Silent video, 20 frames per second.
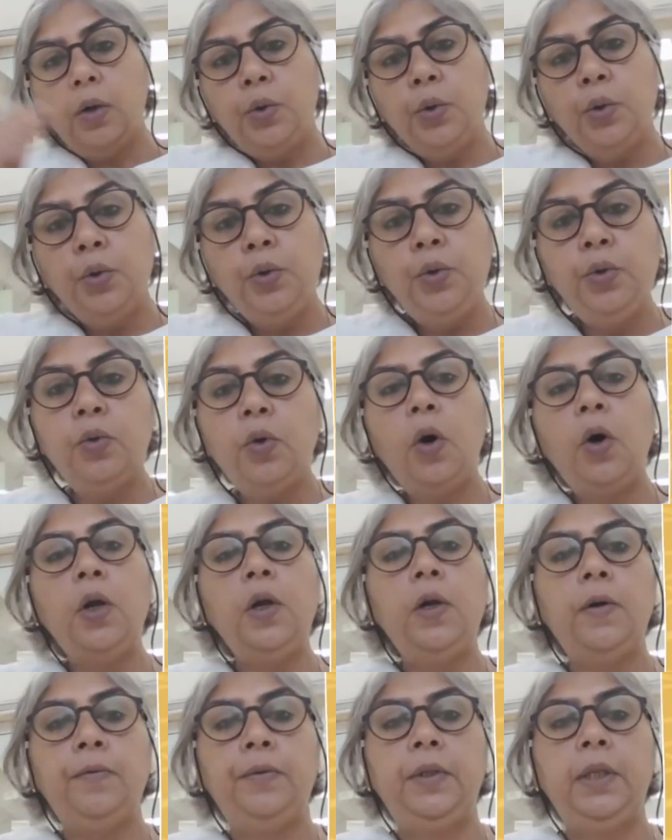To do
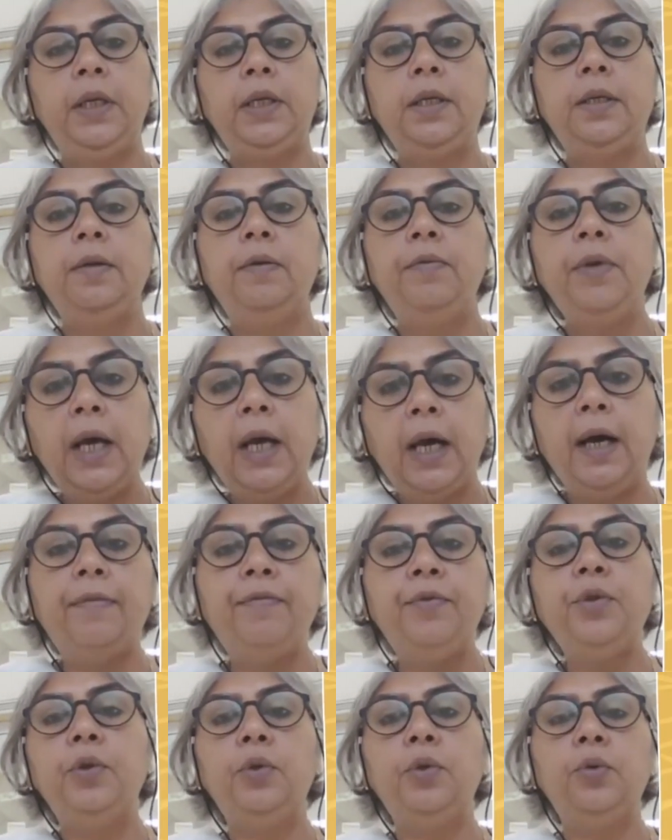all of that, we
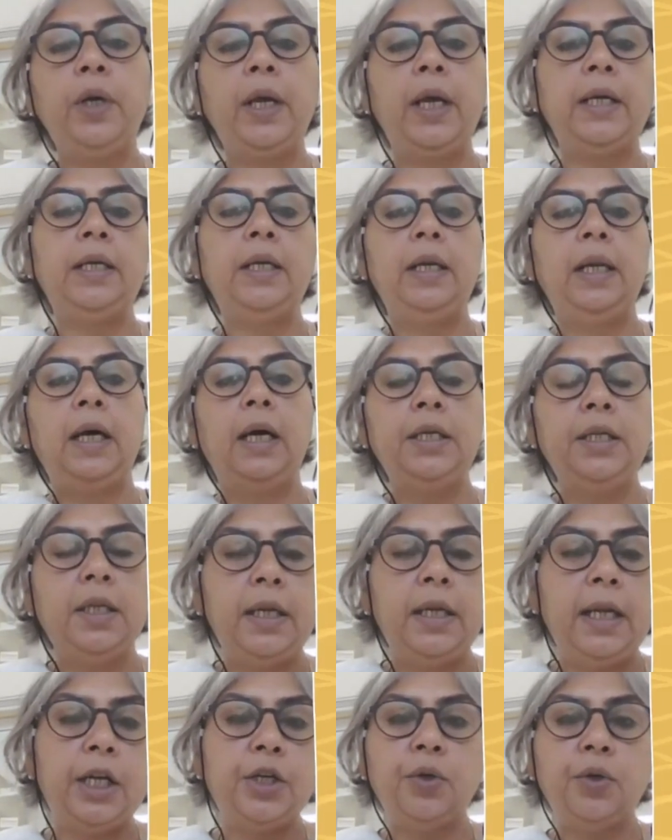have to look at a larger
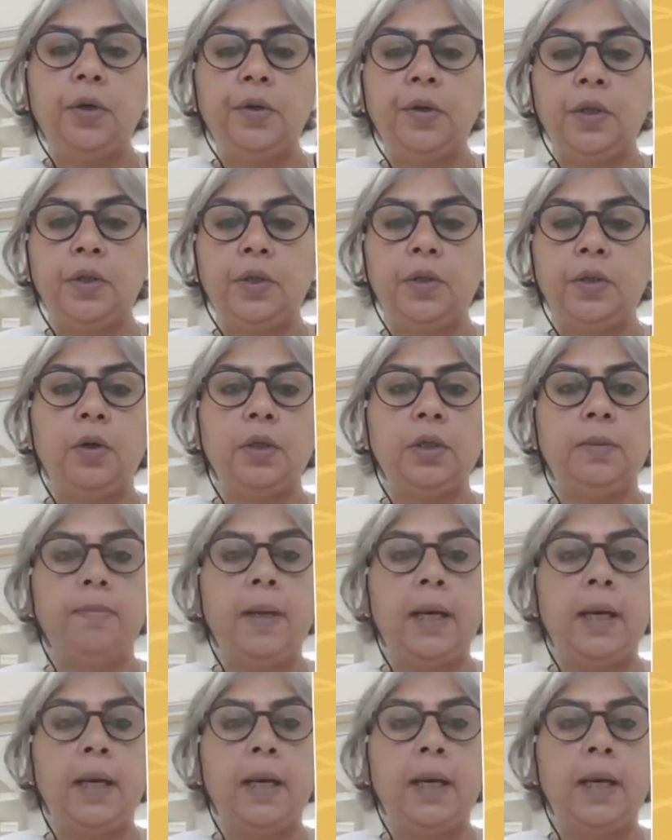natural resource